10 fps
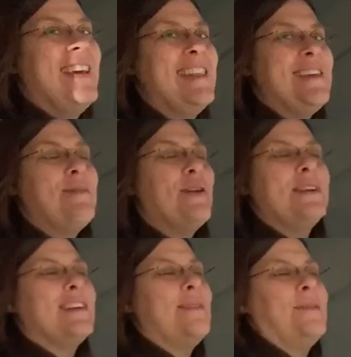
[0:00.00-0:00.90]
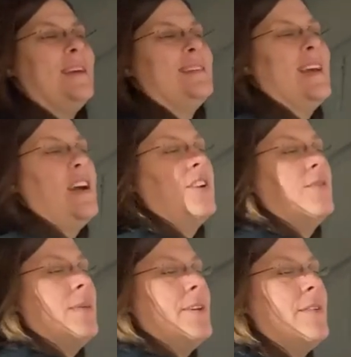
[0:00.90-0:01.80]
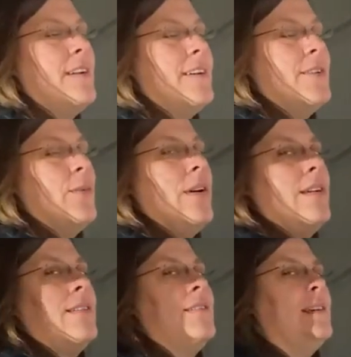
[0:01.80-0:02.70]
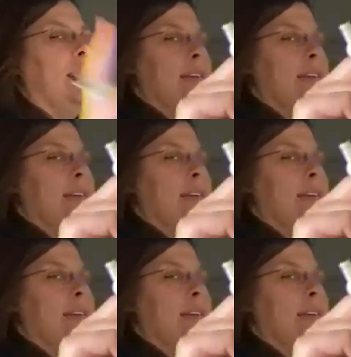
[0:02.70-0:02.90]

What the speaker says: the apartment complex not gonna want me writing on the wall.